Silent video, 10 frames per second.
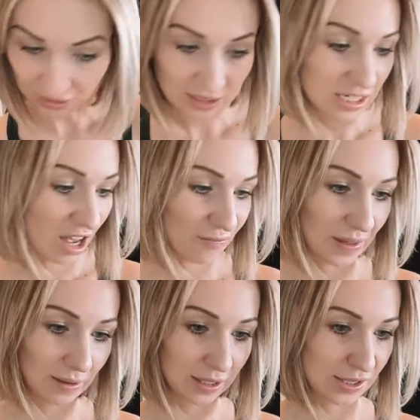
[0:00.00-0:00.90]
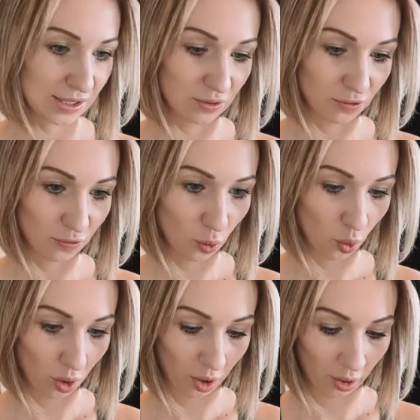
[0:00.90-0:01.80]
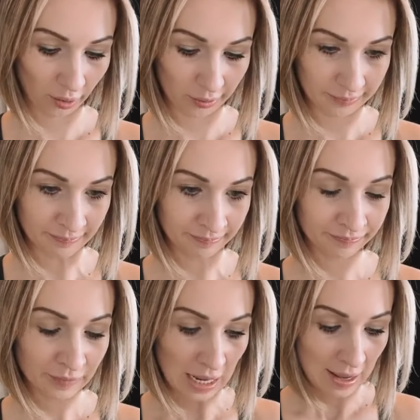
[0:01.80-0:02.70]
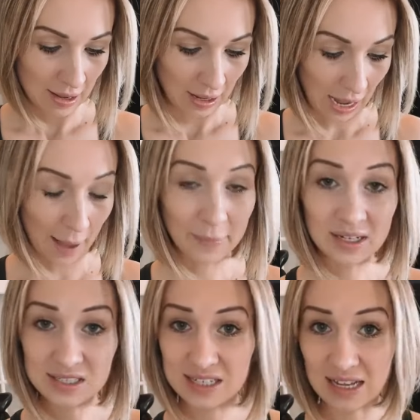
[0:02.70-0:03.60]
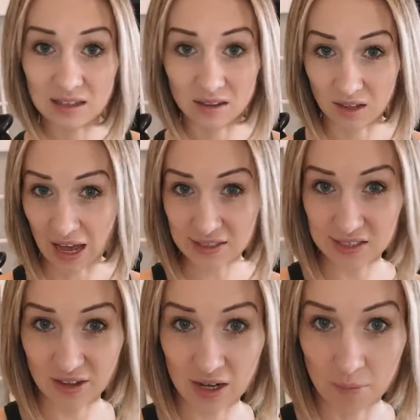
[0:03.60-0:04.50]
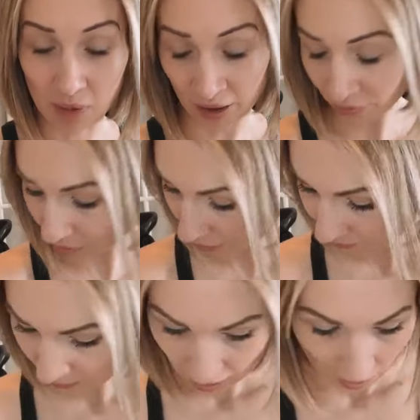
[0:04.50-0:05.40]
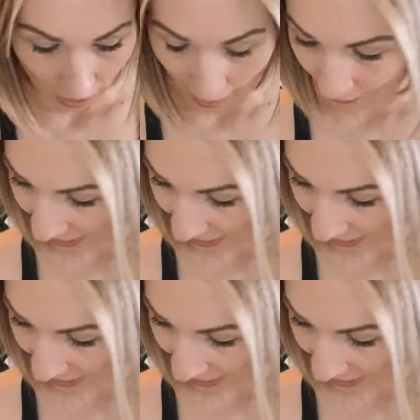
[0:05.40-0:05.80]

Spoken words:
These have been listed for, I'm gonna say, less than a month. I